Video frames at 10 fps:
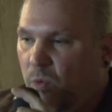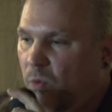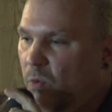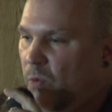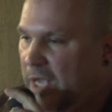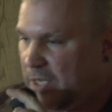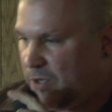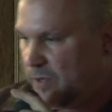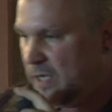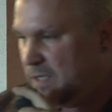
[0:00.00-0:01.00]
When
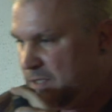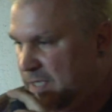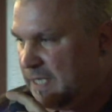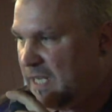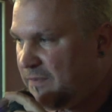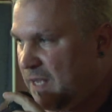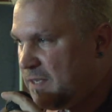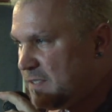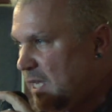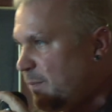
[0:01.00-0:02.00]
you are elderly and have
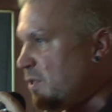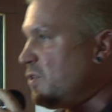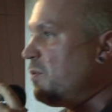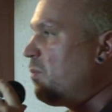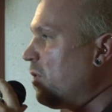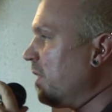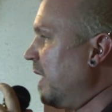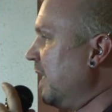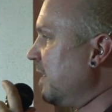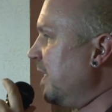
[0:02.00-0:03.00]
Alzheimer's, you more than
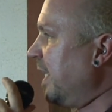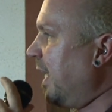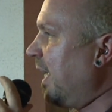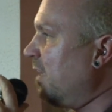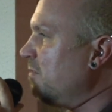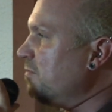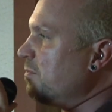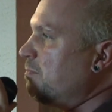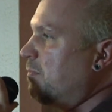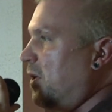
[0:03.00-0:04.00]
likely have
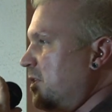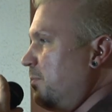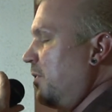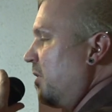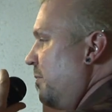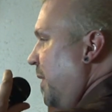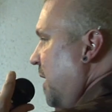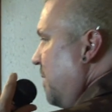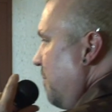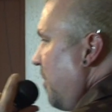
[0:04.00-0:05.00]
multiple other
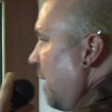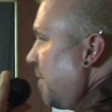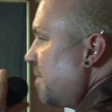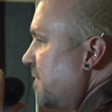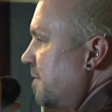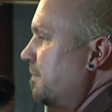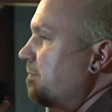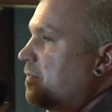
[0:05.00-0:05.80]
medical problems